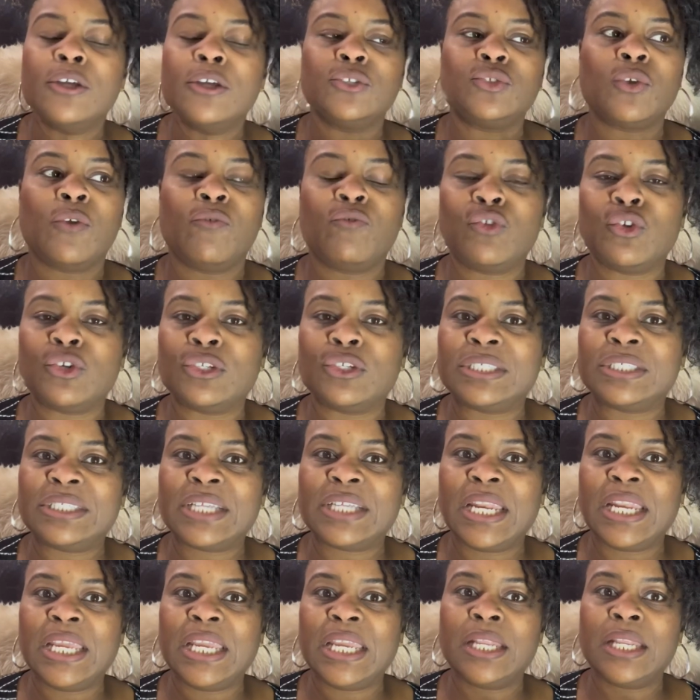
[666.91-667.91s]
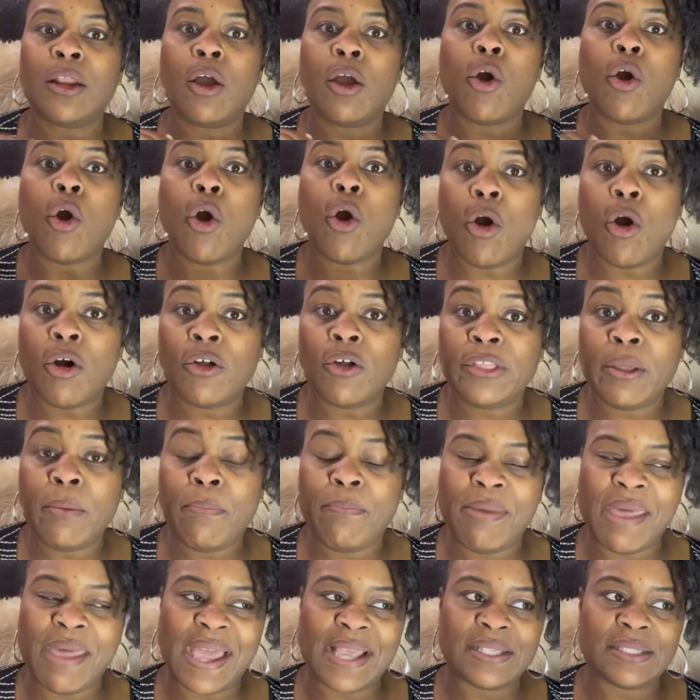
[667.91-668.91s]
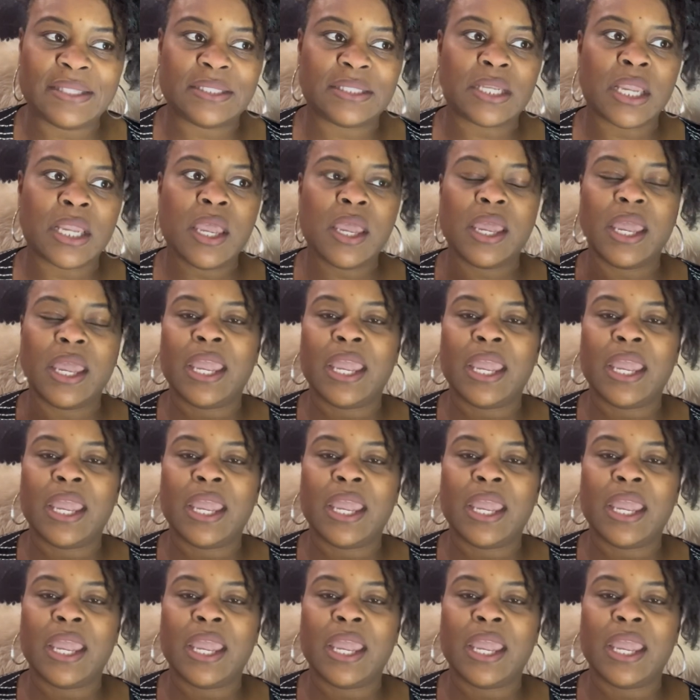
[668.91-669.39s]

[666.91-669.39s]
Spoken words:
So if you're studying, all the best.